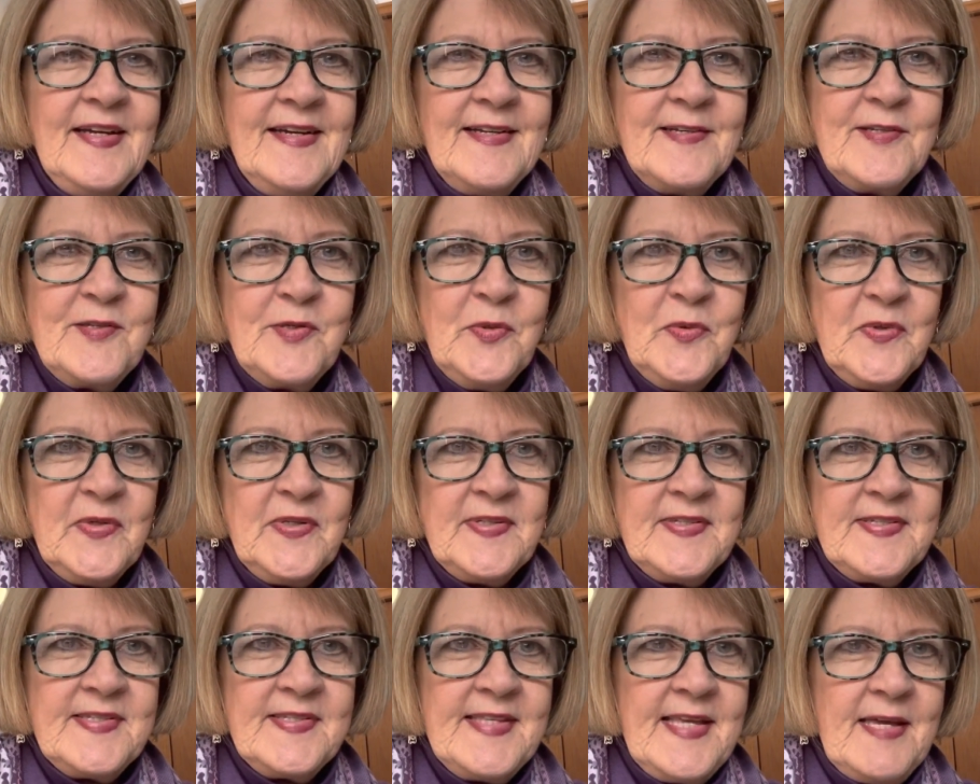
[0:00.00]

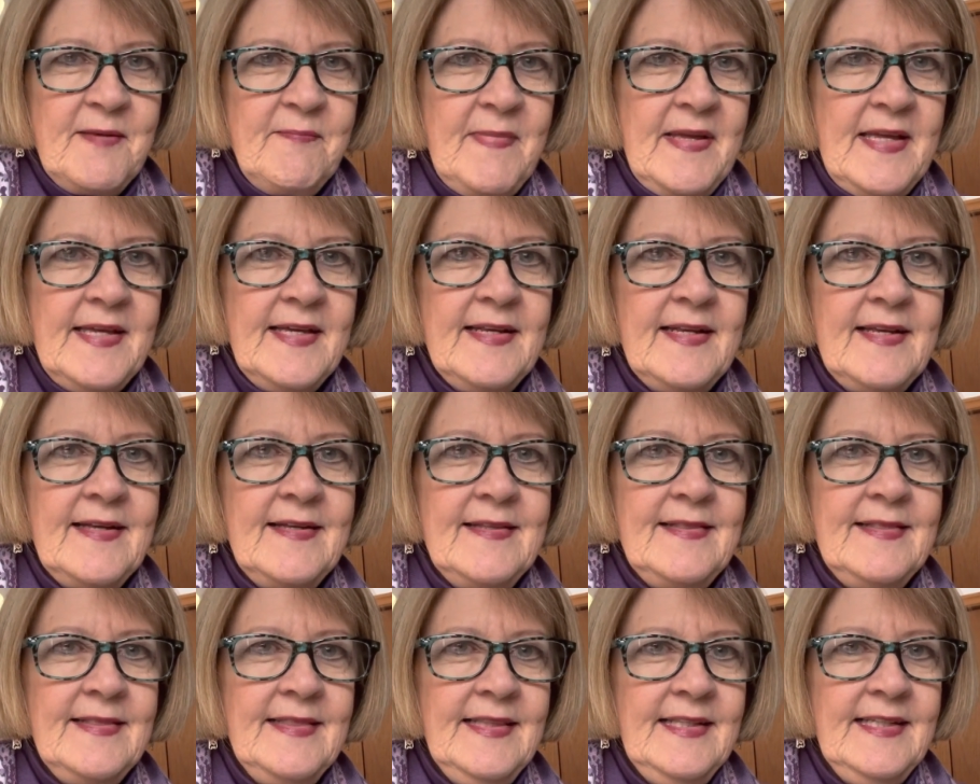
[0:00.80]
tools that make it a
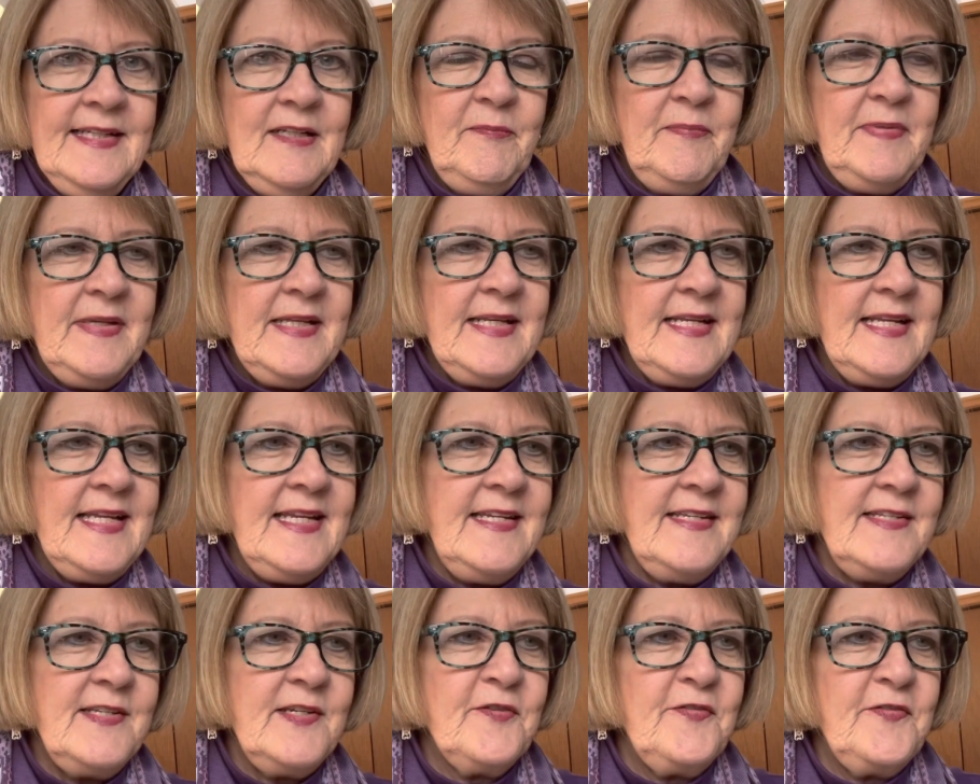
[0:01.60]
little bit
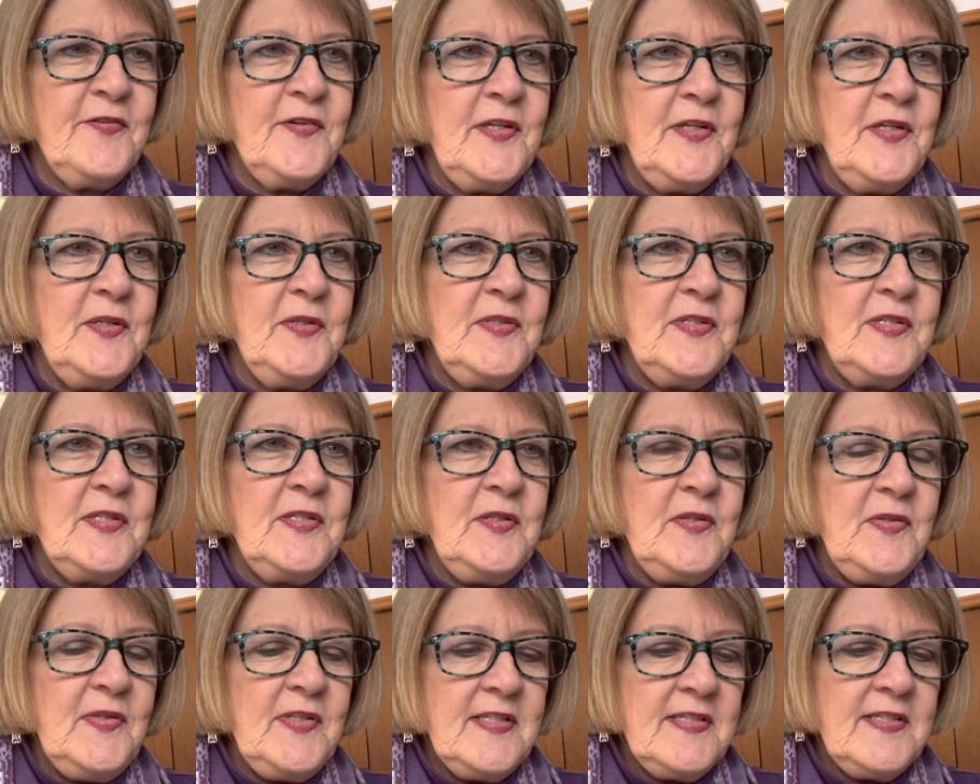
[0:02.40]
easier for you to
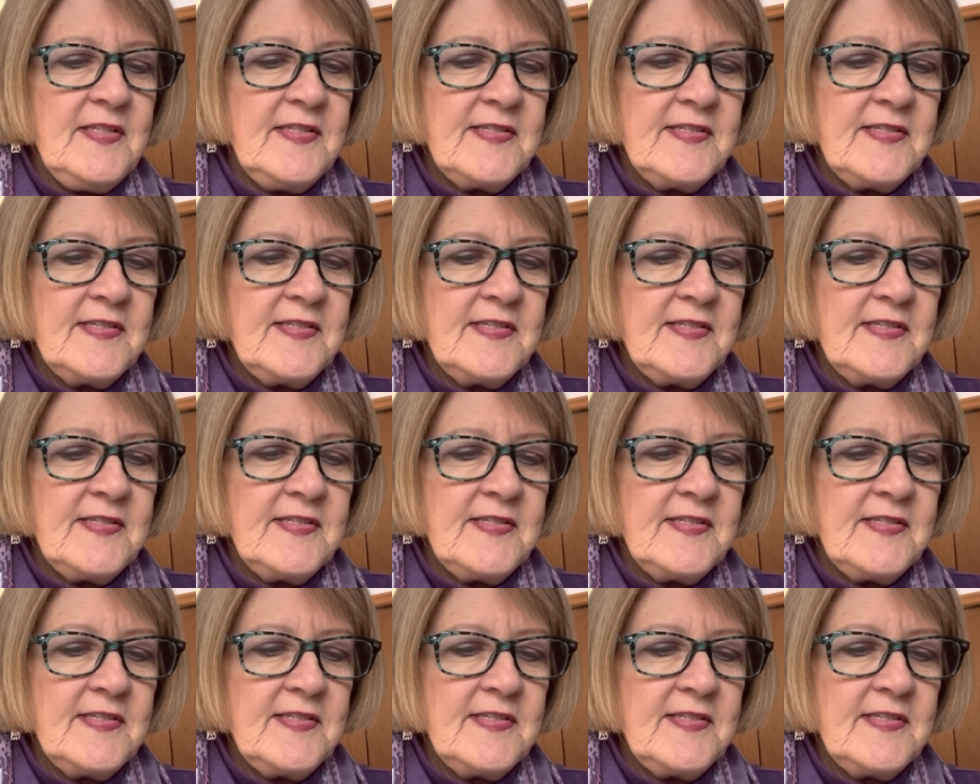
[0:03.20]
do this.